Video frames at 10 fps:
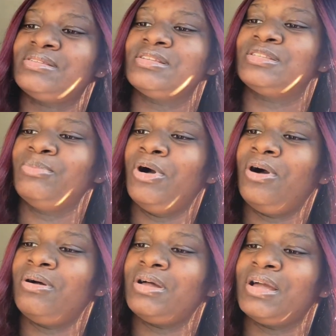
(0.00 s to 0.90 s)
a
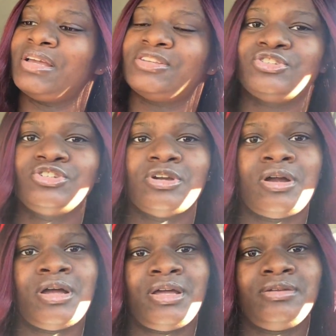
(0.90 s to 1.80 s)
small ice
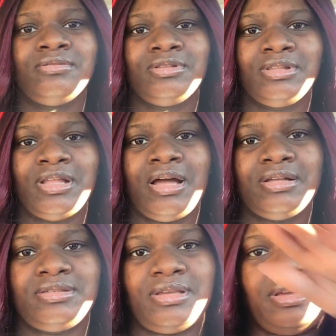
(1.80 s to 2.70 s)
chai
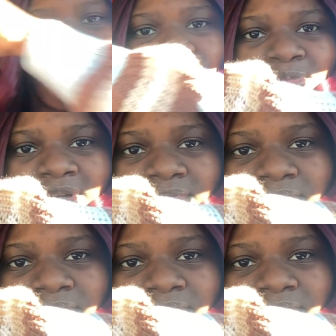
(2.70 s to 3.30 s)
latte. Oh my,